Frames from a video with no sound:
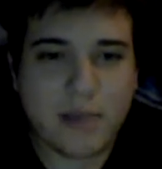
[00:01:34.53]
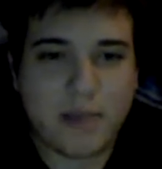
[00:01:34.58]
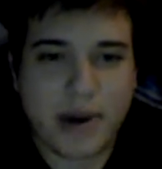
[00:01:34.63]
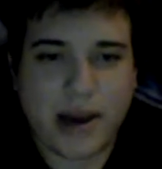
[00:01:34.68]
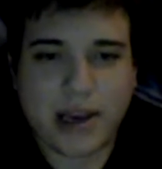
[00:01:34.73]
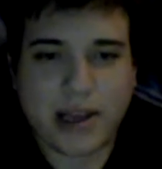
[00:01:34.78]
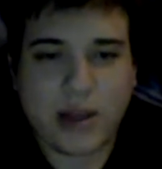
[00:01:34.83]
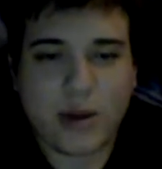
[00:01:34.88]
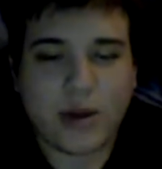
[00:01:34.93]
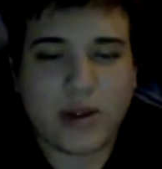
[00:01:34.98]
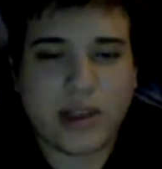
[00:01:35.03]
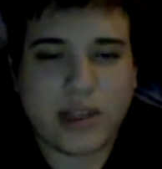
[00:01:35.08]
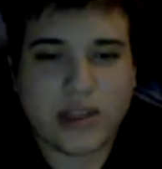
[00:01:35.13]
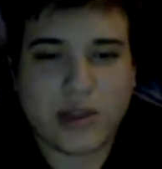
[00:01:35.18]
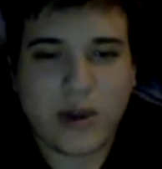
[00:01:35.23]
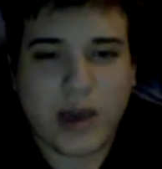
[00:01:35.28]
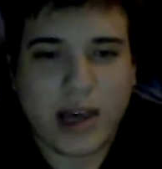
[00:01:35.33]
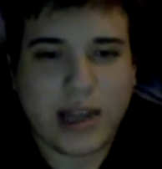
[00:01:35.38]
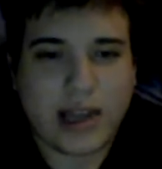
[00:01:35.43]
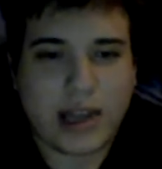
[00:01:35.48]
back in the old days
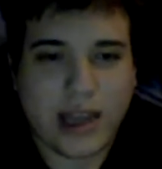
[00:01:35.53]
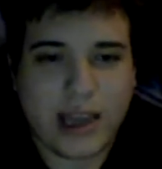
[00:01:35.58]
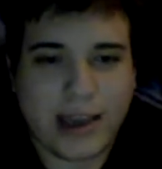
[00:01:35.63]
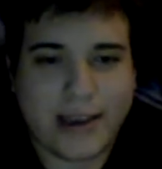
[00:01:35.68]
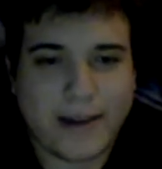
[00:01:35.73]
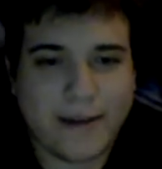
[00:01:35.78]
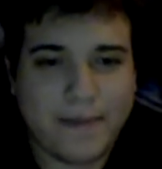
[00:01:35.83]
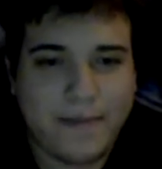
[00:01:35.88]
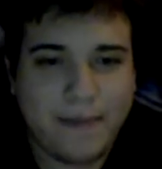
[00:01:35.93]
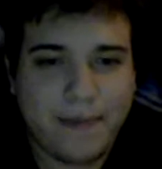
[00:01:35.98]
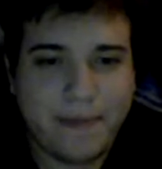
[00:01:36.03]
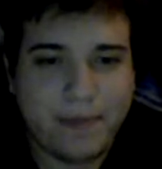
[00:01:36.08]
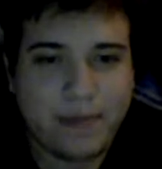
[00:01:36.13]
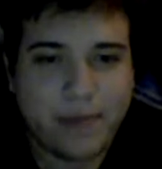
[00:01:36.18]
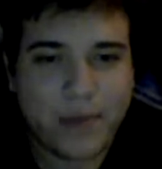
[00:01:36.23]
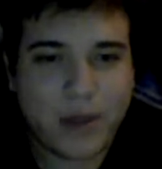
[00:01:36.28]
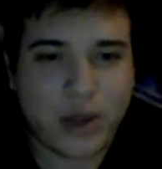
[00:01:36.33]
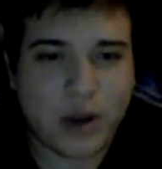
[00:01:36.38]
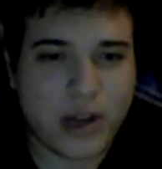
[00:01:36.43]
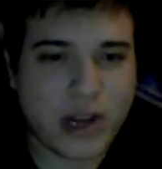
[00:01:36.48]
you had like
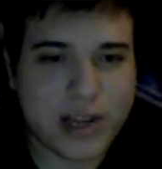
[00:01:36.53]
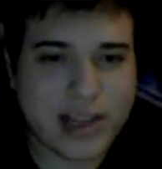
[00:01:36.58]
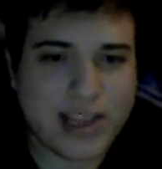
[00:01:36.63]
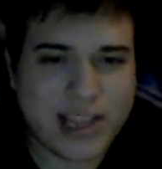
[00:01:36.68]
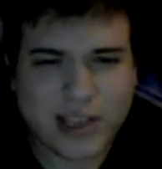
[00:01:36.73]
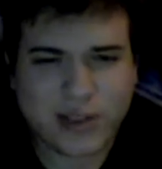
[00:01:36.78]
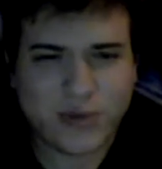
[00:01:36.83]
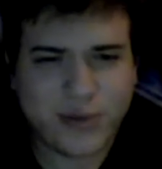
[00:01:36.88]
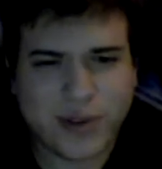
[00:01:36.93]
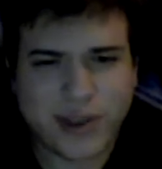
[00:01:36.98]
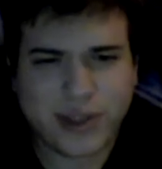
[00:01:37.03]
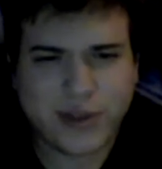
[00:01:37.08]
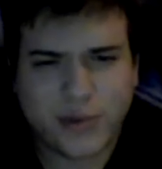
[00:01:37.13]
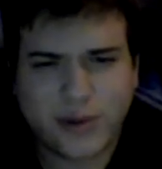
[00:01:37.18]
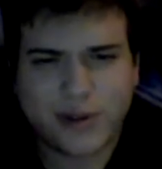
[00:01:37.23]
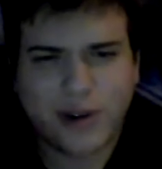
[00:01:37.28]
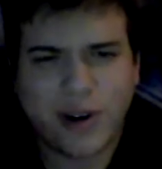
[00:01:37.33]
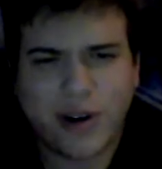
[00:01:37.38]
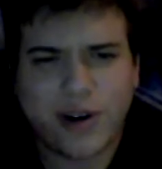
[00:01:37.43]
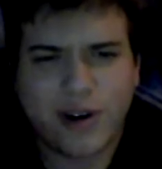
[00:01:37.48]
you needed this
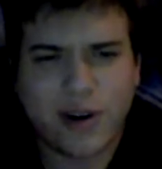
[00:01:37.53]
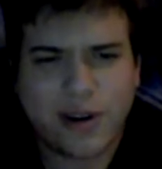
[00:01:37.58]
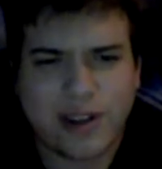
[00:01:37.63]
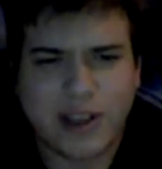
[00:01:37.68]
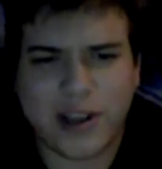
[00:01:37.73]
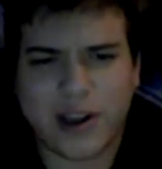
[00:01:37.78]
ritual card,